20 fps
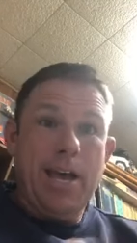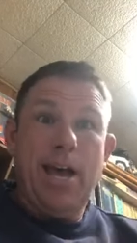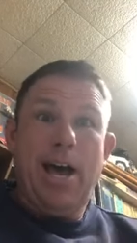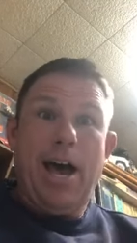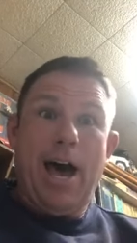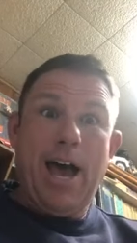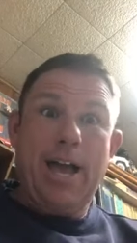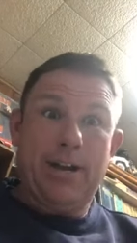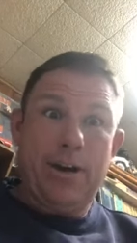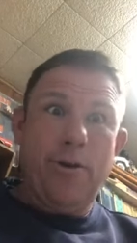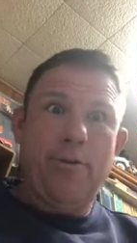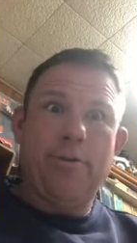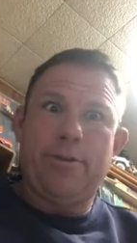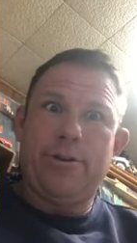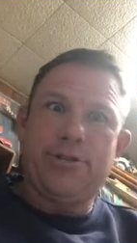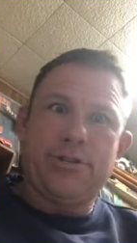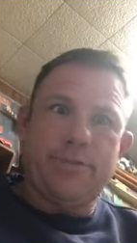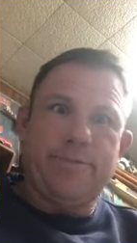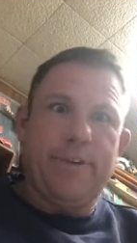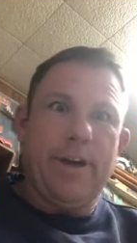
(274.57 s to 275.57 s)
I know that
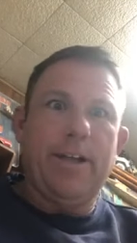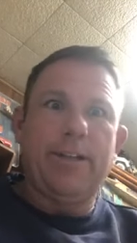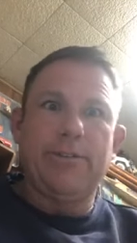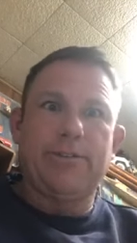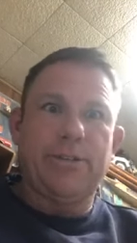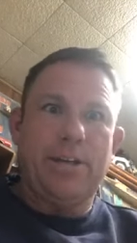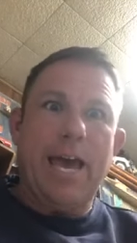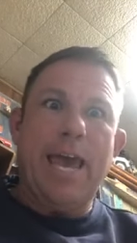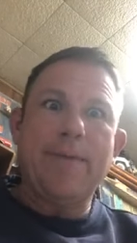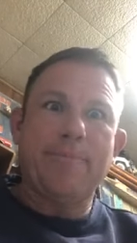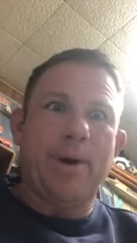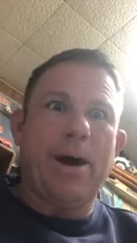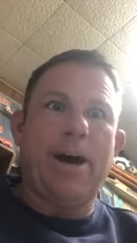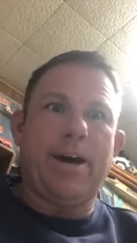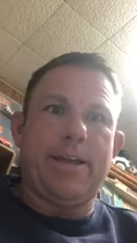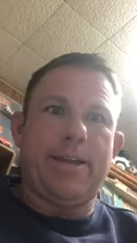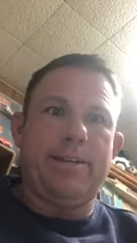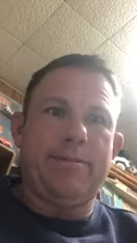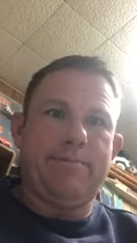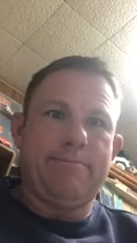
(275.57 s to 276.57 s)
a Chevelle is an A
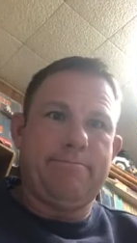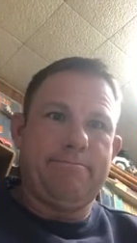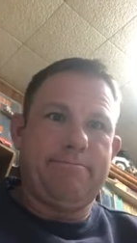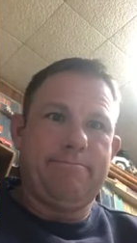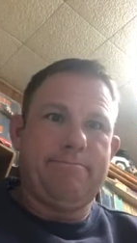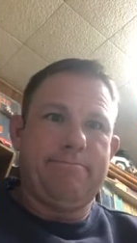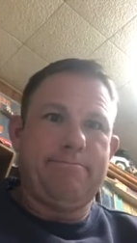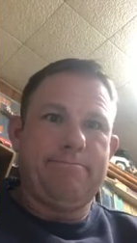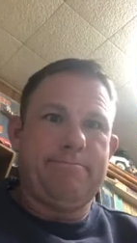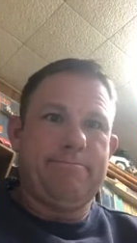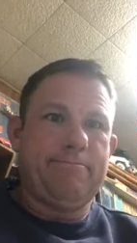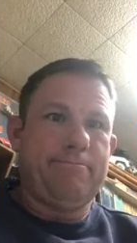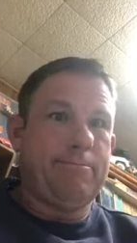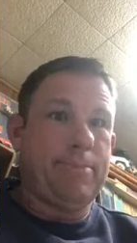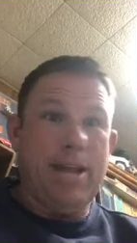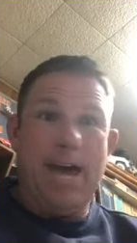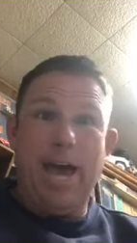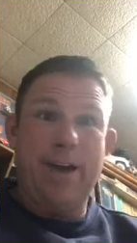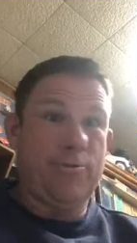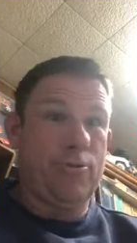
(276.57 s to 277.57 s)
body,
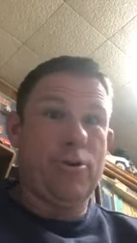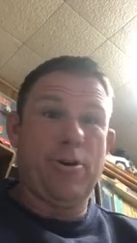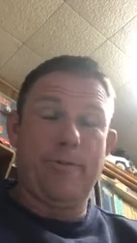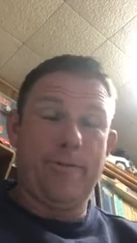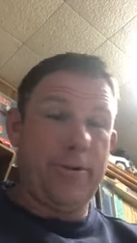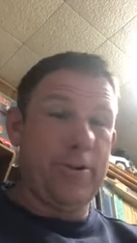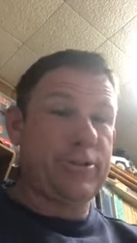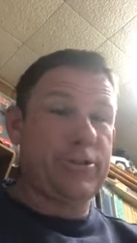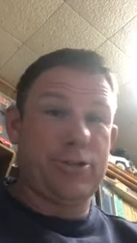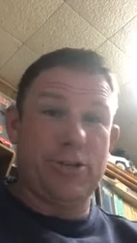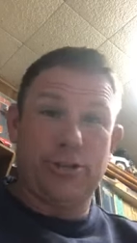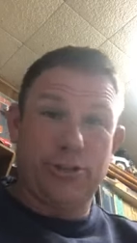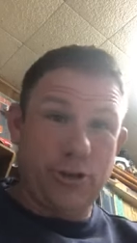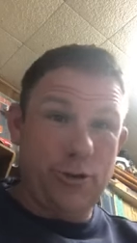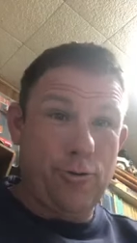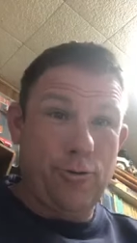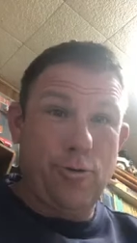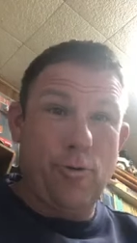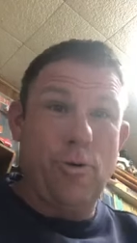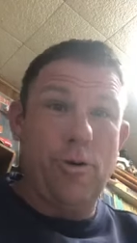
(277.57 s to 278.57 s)
but I don't know if yours is a
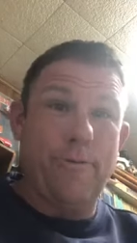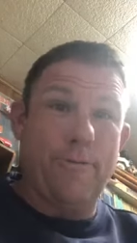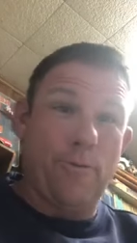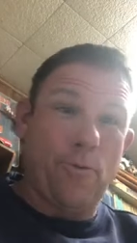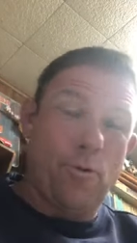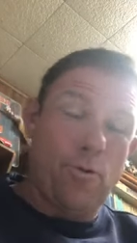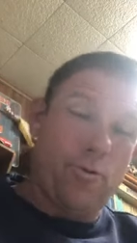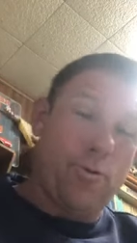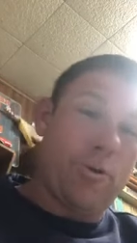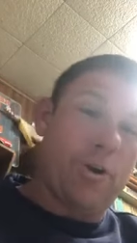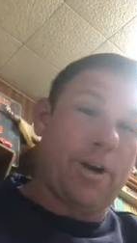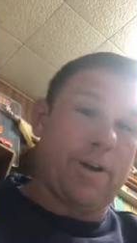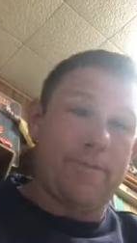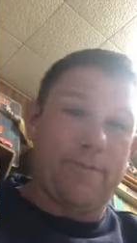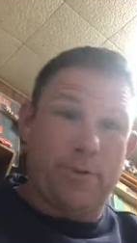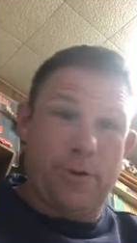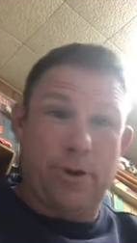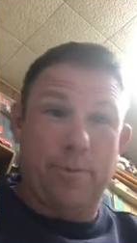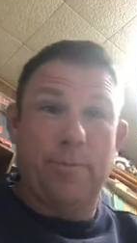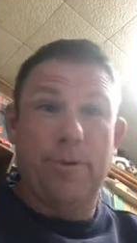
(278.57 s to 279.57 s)
2-door, a 4-door, a
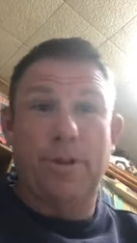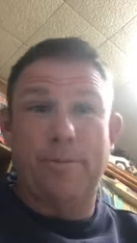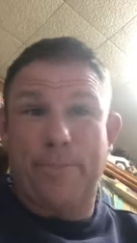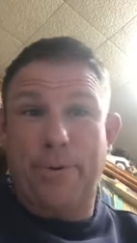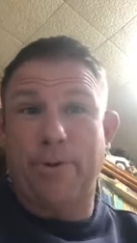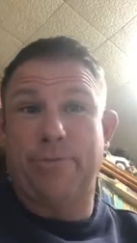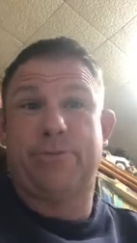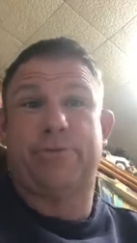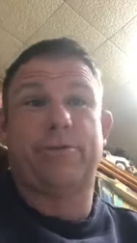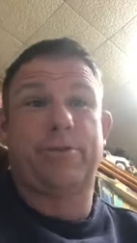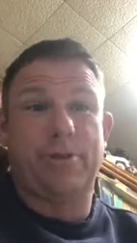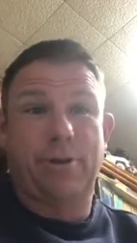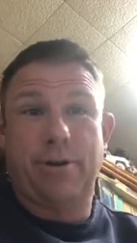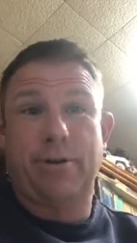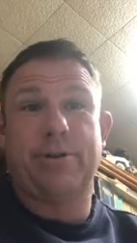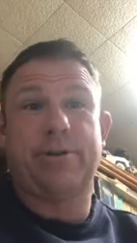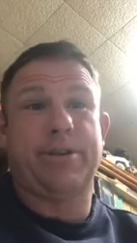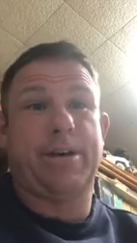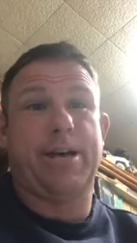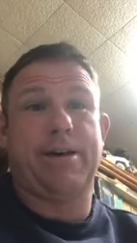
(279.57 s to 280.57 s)
convertible, a poster, a
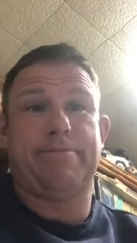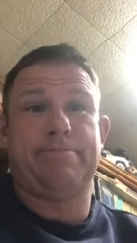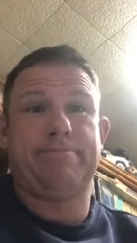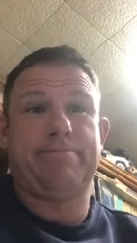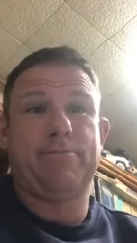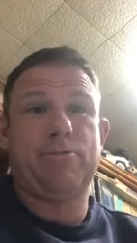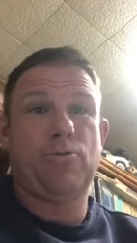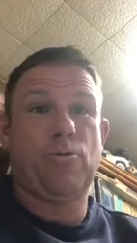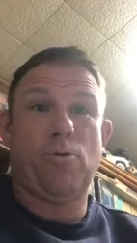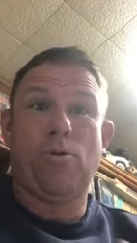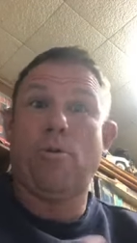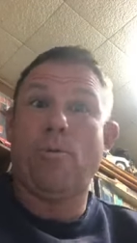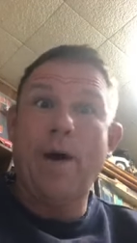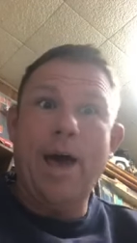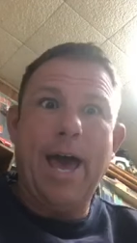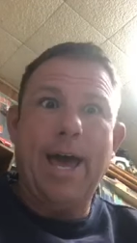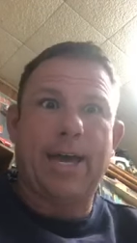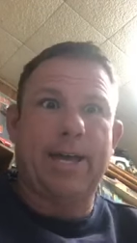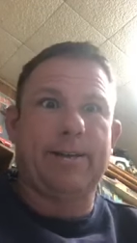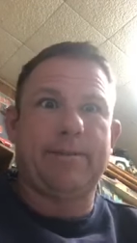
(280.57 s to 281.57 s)
hardtop, or a
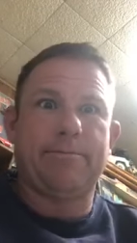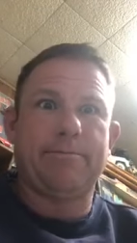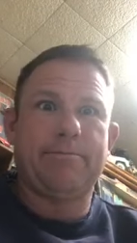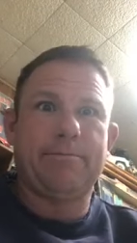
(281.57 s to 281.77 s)
wagon.